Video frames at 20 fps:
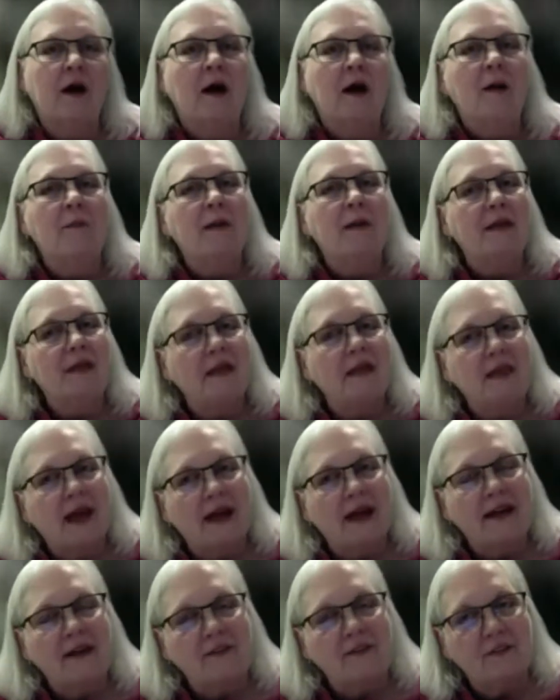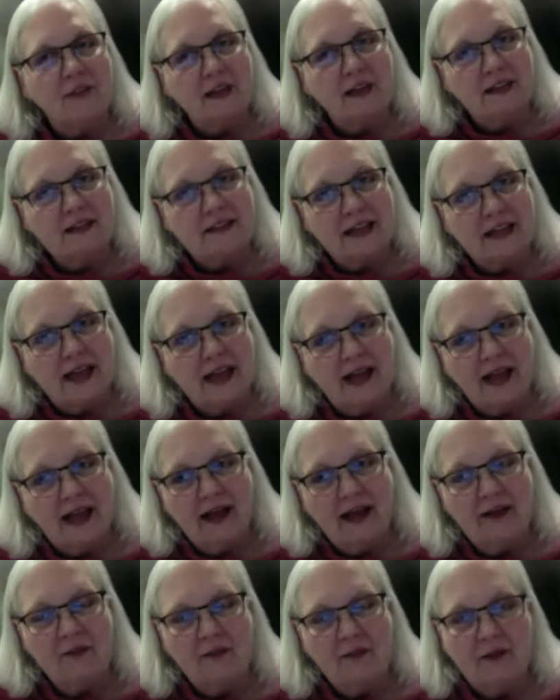but that if things
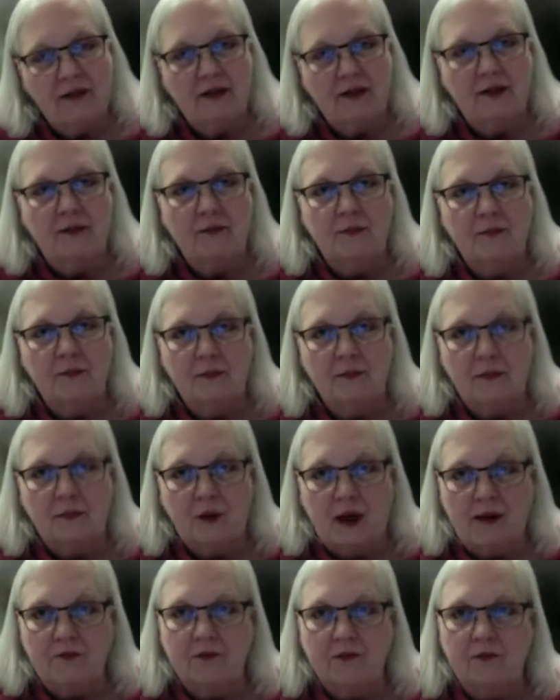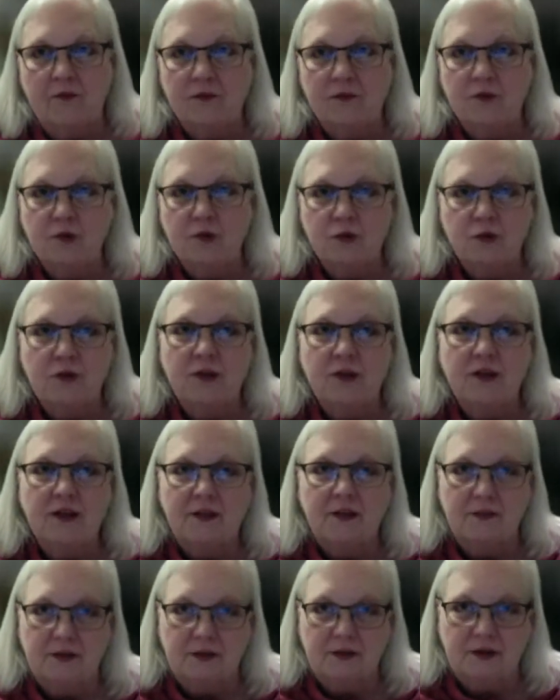can be brought to the
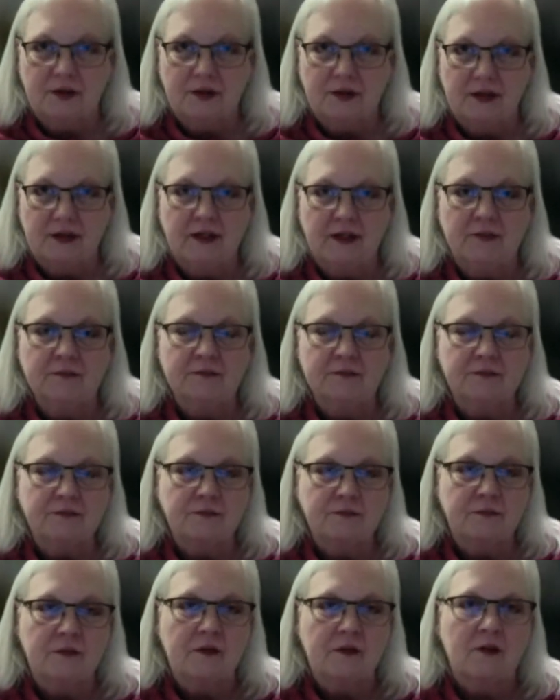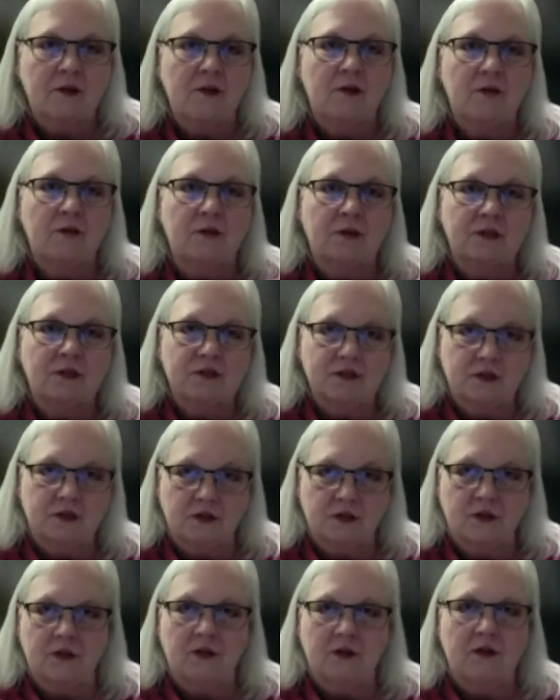community through a
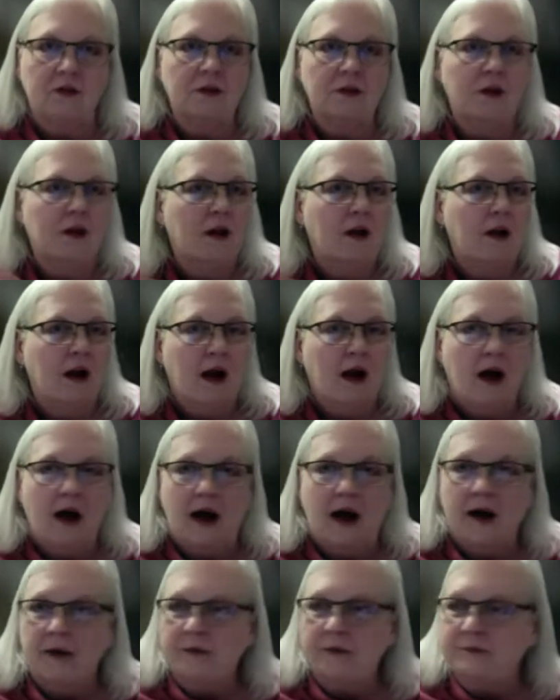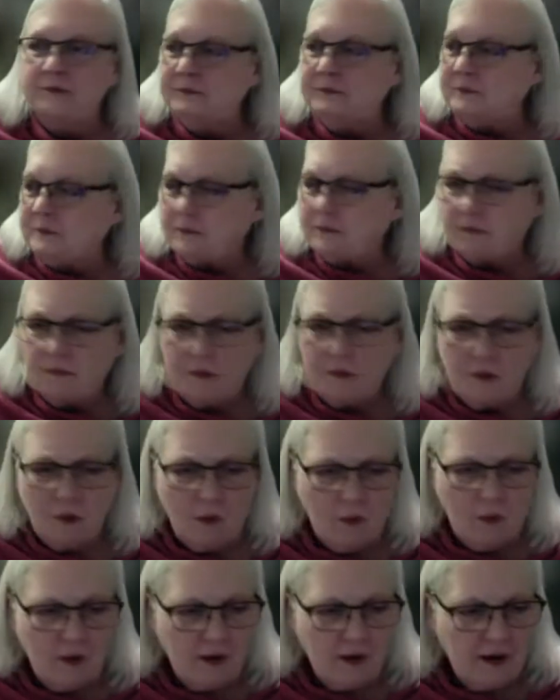circle,
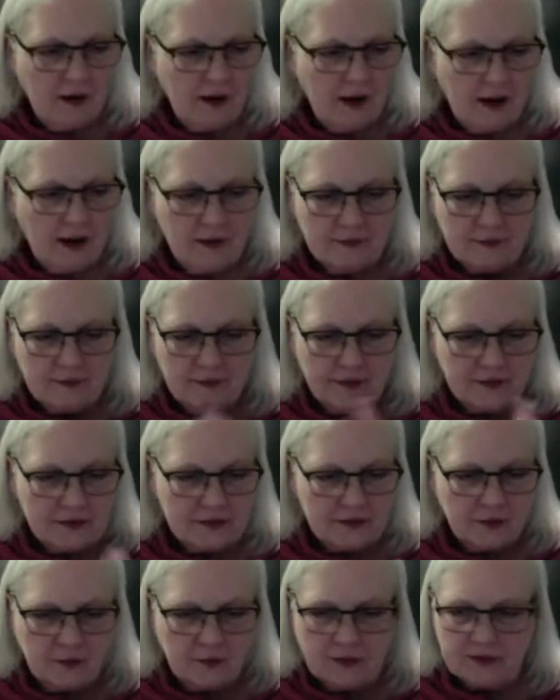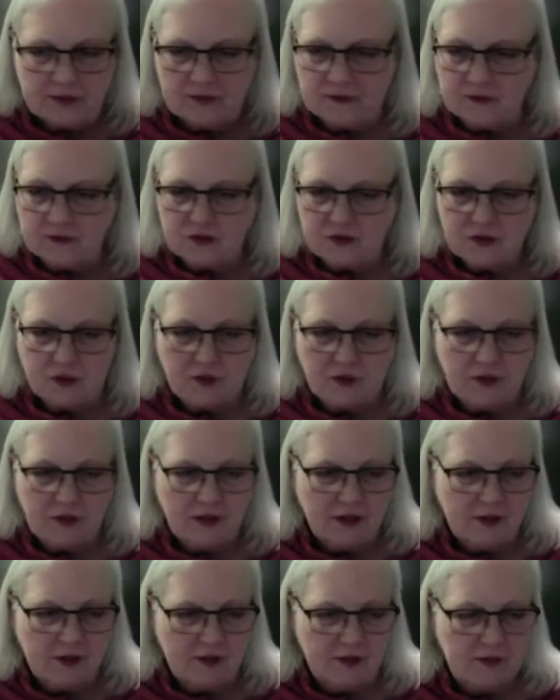there's a wonderful story
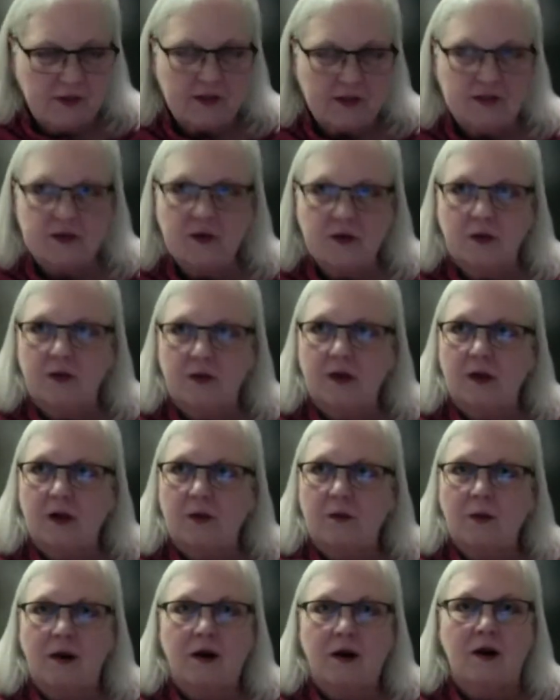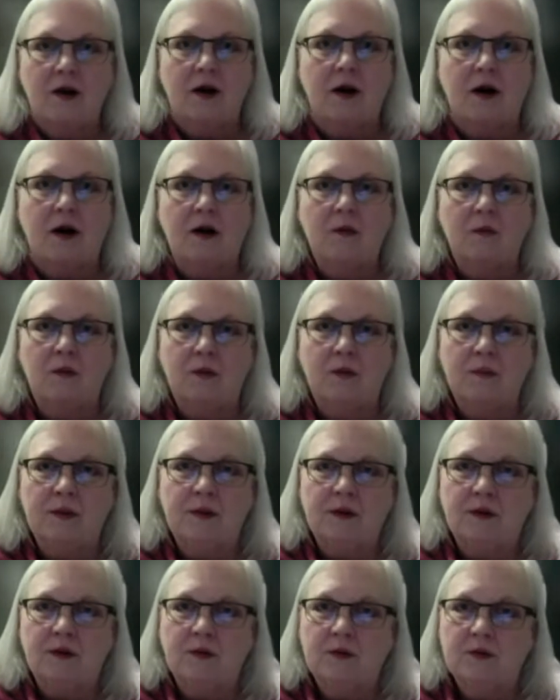here in Minnesota where a
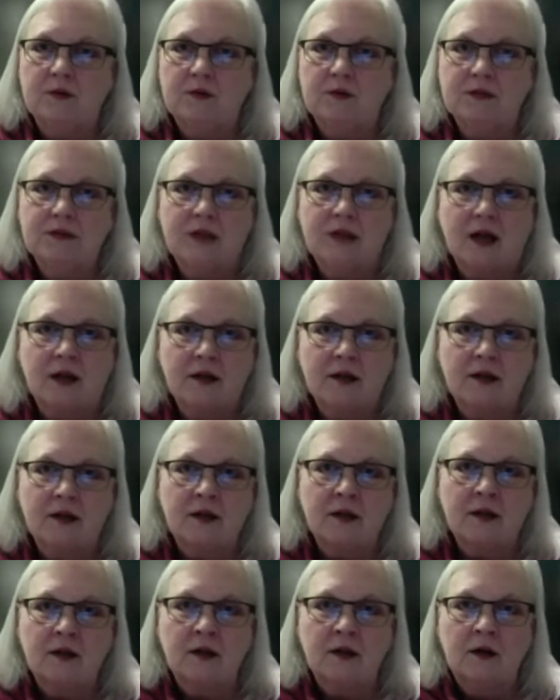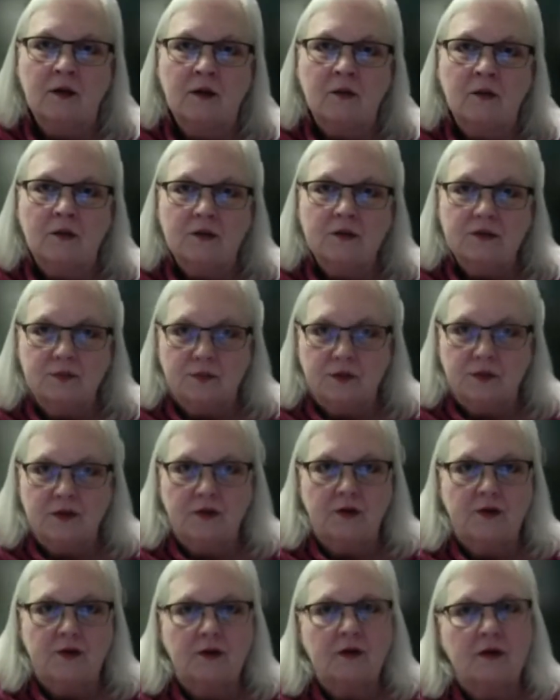woman whose son was
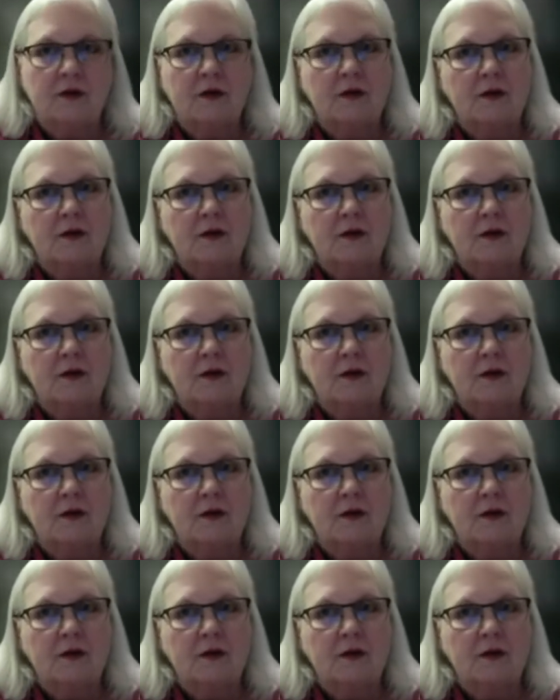murdered